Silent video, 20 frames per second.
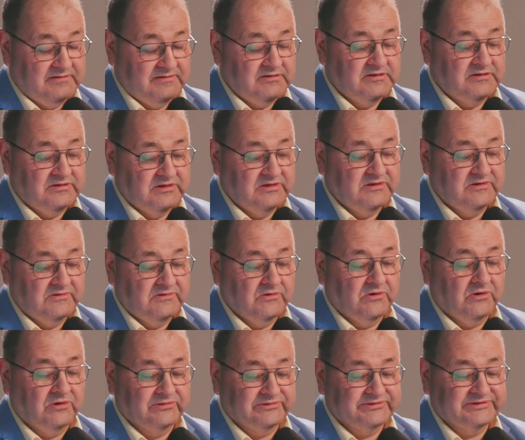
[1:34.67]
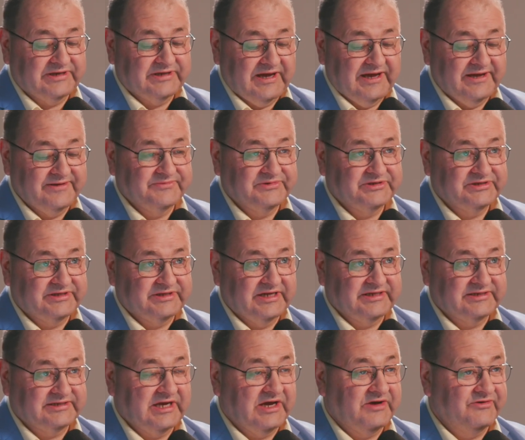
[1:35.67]
in the old times,
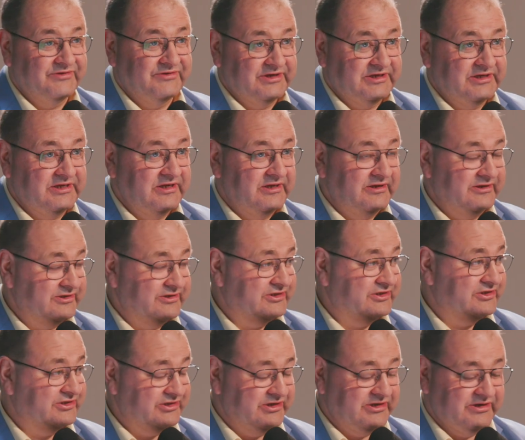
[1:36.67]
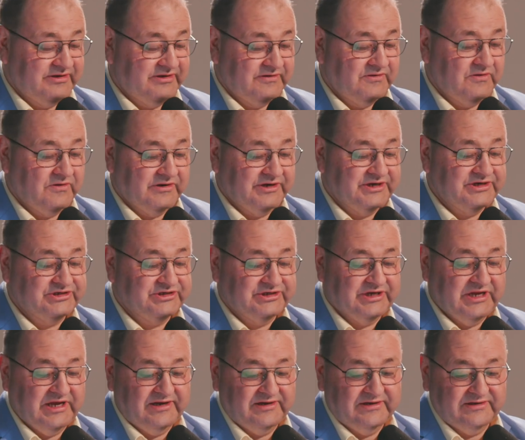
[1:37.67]
that's how the kings
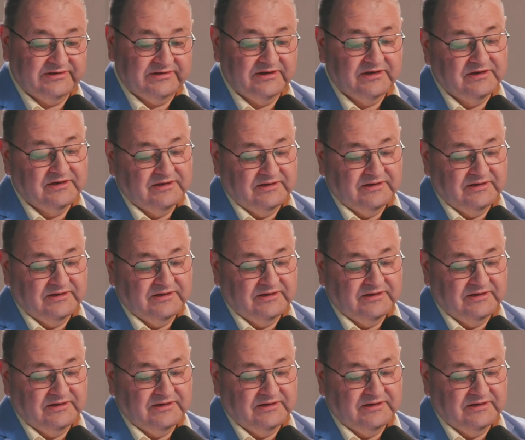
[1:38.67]
originated.